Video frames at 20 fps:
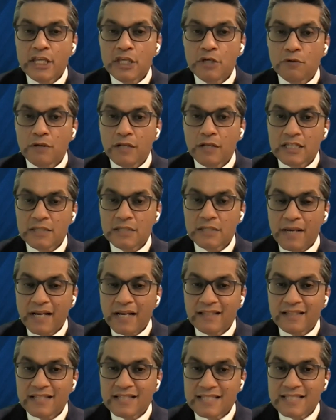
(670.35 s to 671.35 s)
You would
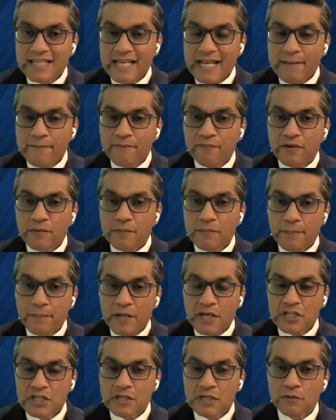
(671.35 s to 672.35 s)
expect the same from a
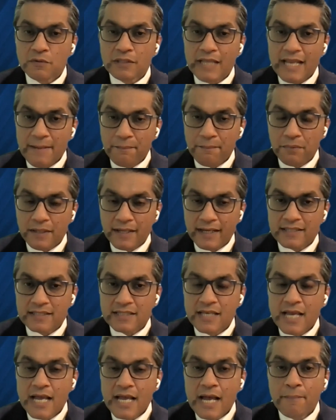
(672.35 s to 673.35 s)
patient with
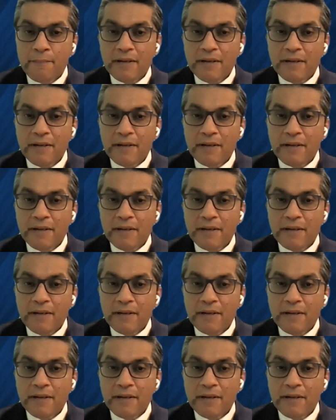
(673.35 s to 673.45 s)
implants,